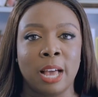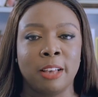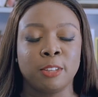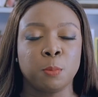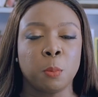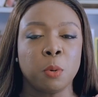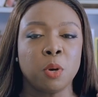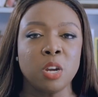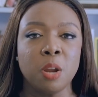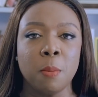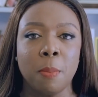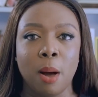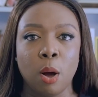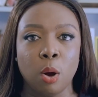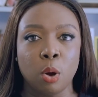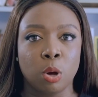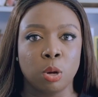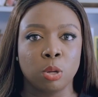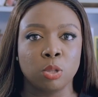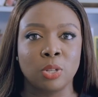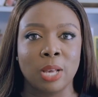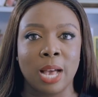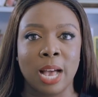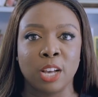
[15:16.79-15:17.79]
I've spoken about
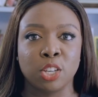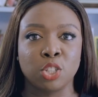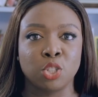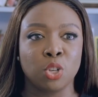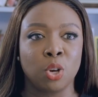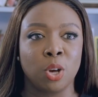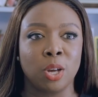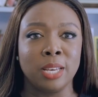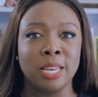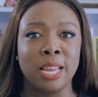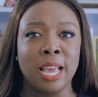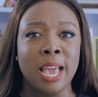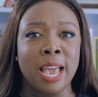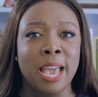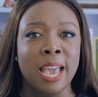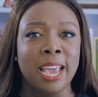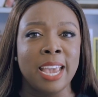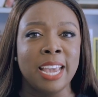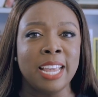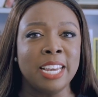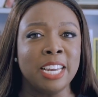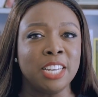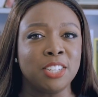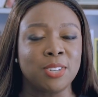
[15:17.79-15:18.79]
call to action
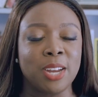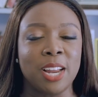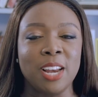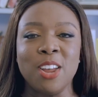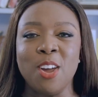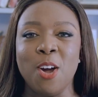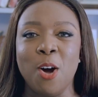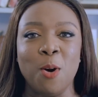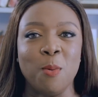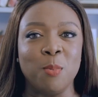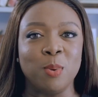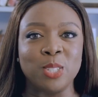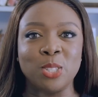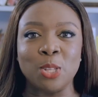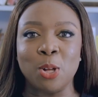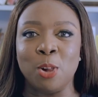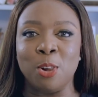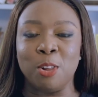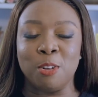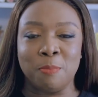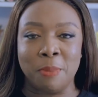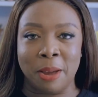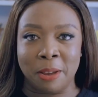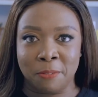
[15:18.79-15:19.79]
in literally almost
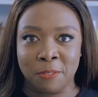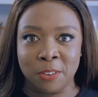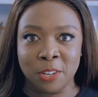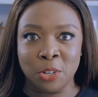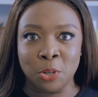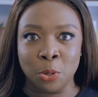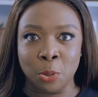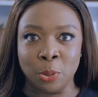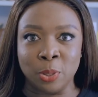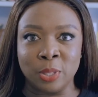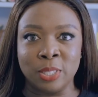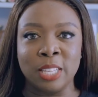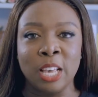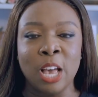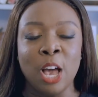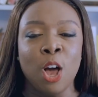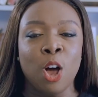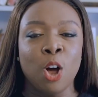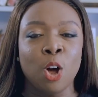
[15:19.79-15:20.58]
all of my videos.